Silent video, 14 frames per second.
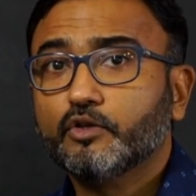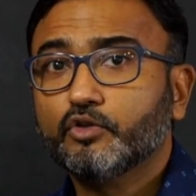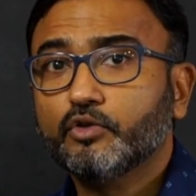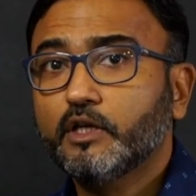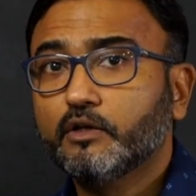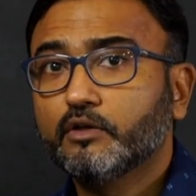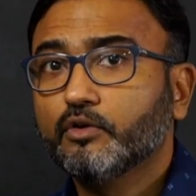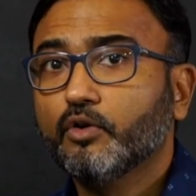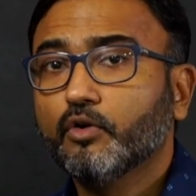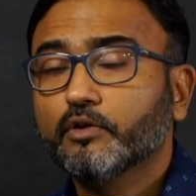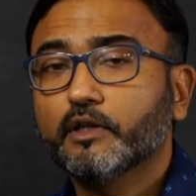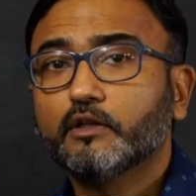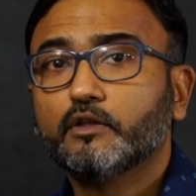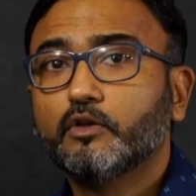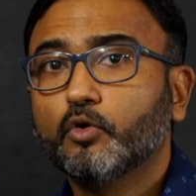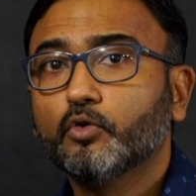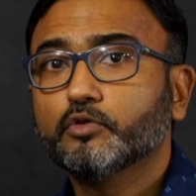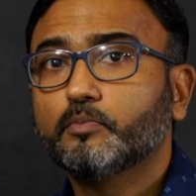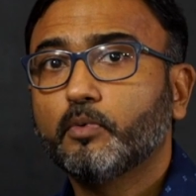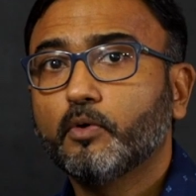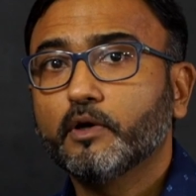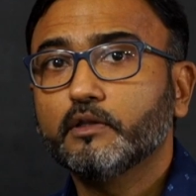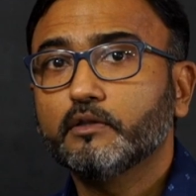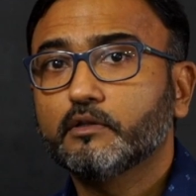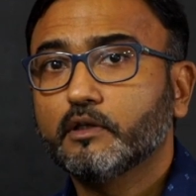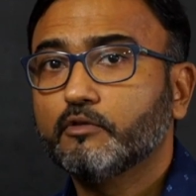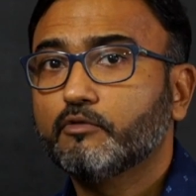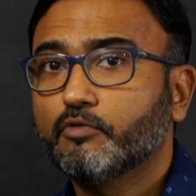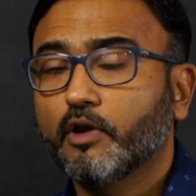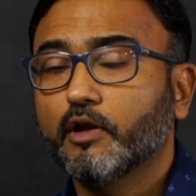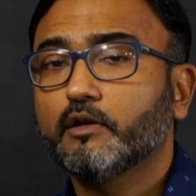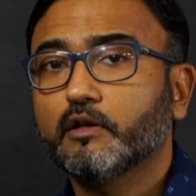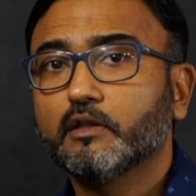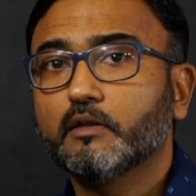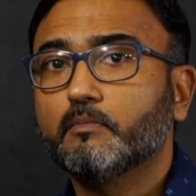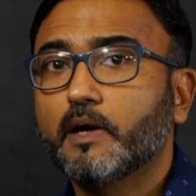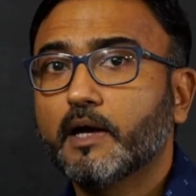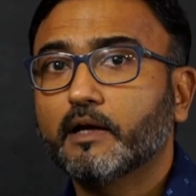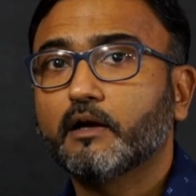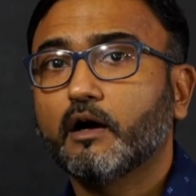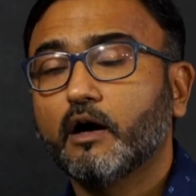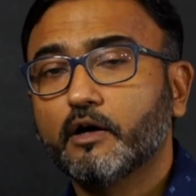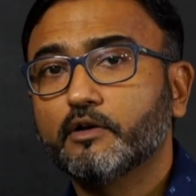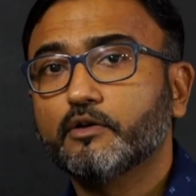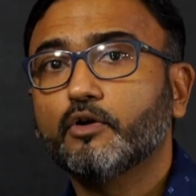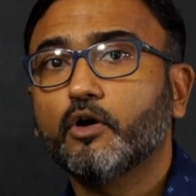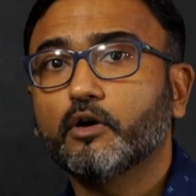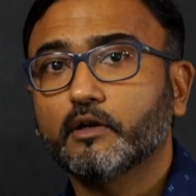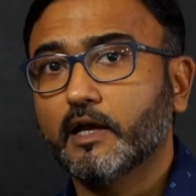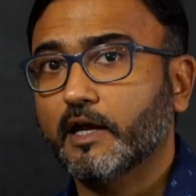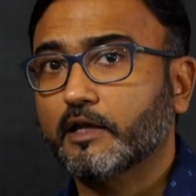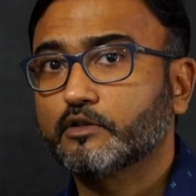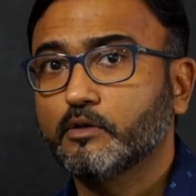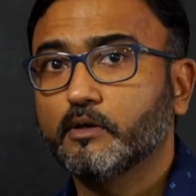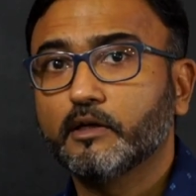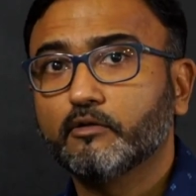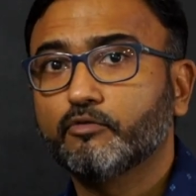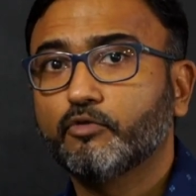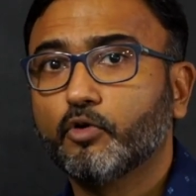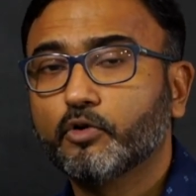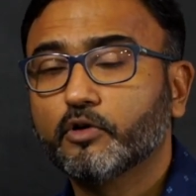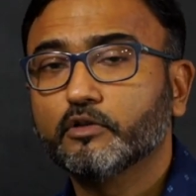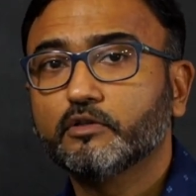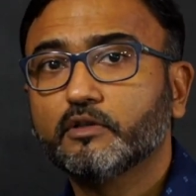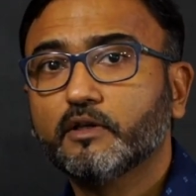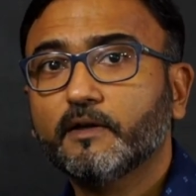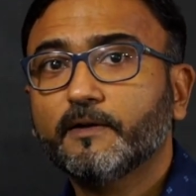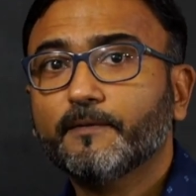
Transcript: You need to know that those points in front and the back are not actually in focus,